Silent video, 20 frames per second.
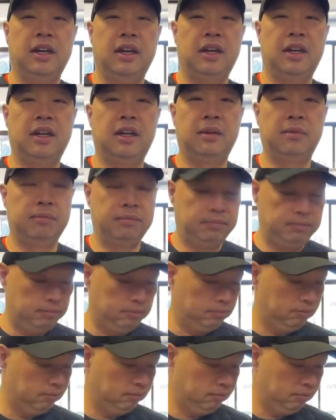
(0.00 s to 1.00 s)
Um,
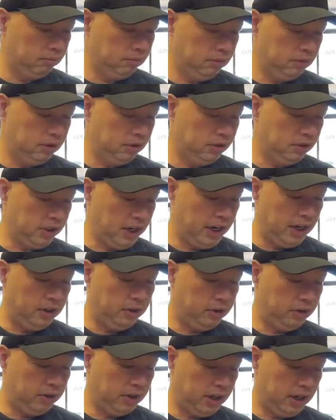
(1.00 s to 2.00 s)

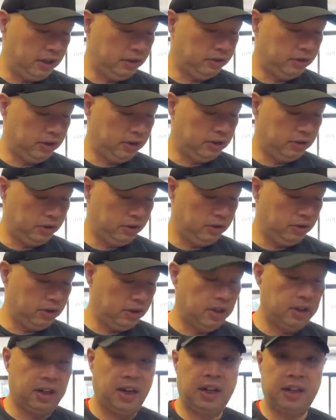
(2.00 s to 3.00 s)
Sander actually took
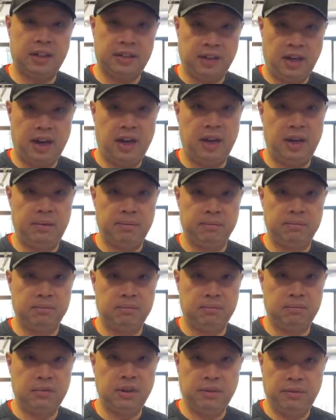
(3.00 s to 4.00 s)
a lot of time
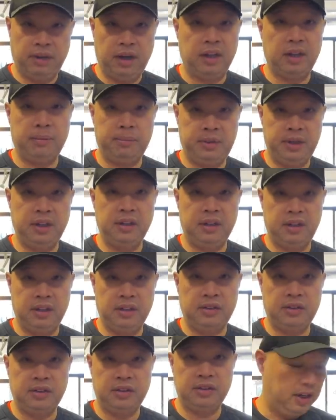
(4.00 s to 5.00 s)
developing
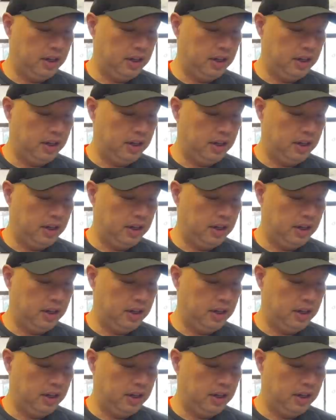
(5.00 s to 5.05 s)
this